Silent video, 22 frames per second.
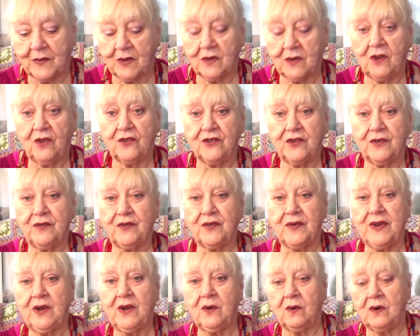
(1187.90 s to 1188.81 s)
lots of
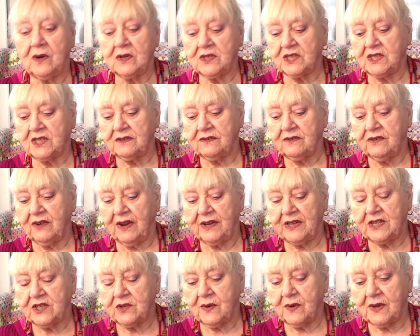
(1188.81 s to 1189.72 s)
three quarters of granny
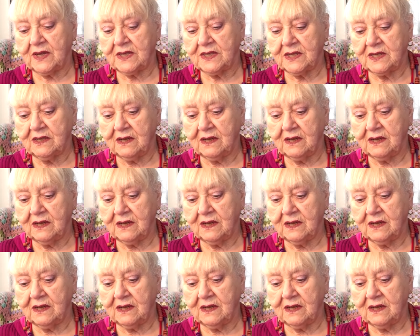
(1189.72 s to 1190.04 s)
squares,